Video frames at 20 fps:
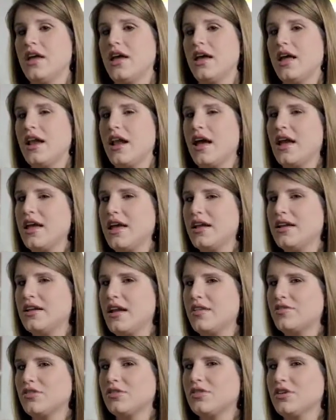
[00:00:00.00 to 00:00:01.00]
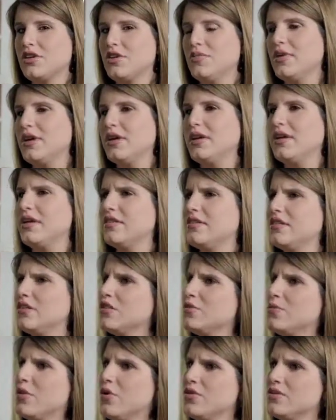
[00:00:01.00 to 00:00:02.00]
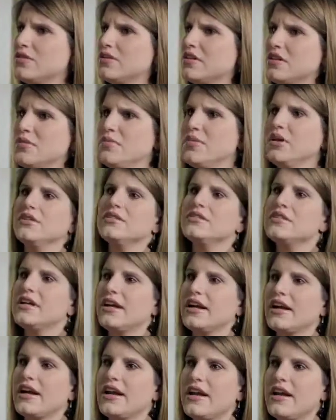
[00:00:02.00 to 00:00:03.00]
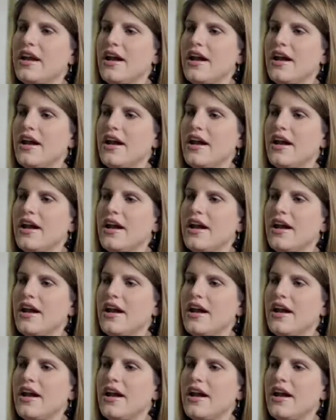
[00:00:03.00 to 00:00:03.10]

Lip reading: And I had never really been as exposed to the military